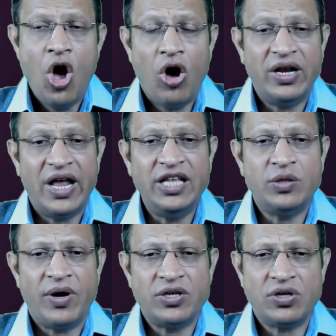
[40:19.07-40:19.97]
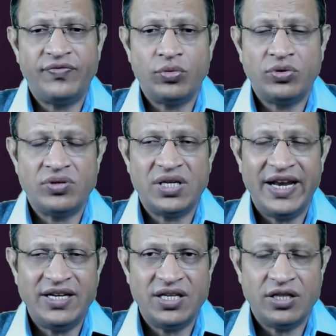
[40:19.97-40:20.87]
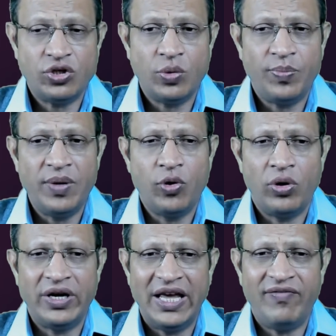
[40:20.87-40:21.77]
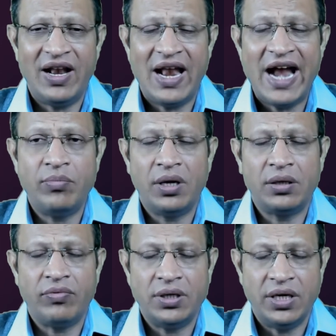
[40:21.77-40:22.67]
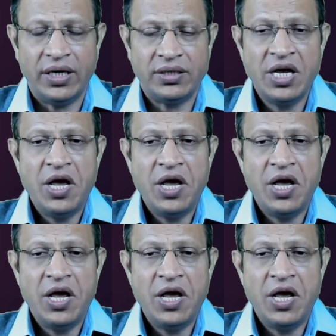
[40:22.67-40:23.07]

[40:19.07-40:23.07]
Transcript: On 9th March of 2018, the Supreme Court gave a landmark verdict